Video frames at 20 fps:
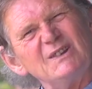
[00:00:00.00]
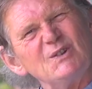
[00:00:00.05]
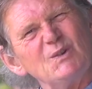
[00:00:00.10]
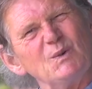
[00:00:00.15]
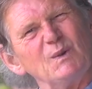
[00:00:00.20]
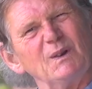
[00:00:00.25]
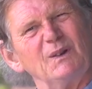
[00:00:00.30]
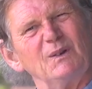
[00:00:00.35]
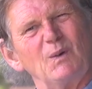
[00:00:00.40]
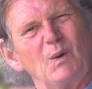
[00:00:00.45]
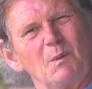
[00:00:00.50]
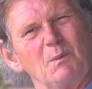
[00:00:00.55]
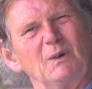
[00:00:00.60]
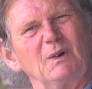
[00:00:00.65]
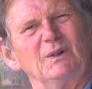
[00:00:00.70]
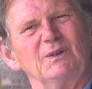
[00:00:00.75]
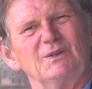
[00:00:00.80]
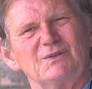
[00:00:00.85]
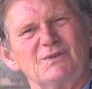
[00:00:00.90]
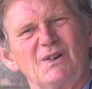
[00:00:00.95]
do in a normal
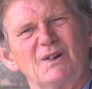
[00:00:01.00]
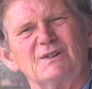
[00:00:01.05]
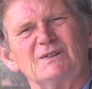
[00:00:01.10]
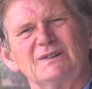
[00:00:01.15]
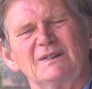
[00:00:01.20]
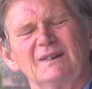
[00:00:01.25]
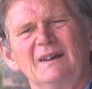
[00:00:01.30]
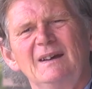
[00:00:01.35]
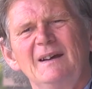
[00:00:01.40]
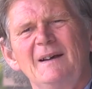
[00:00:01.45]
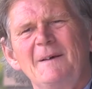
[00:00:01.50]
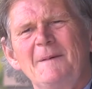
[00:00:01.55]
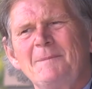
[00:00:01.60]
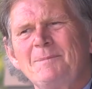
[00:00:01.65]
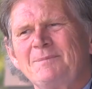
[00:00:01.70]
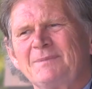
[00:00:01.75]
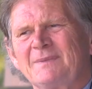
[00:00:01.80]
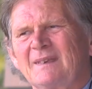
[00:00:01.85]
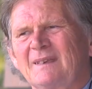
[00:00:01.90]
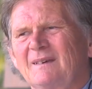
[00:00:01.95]
construction.
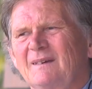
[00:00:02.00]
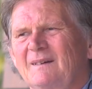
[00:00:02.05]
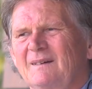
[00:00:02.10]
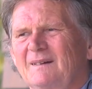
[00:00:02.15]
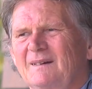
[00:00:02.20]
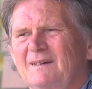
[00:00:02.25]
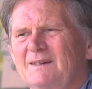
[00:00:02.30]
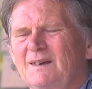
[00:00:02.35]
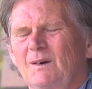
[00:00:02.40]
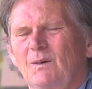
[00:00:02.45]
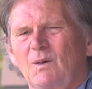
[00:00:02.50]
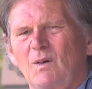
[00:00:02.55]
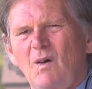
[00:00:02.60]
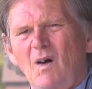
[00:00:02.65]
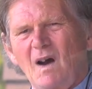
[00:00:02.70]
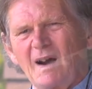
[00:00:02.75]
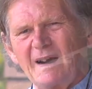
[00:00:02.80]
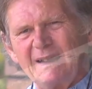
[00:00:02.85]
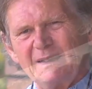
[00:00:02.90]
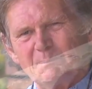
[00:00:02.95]
Uh, you know,
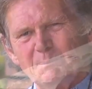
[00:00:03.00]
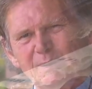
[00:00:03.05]
caulking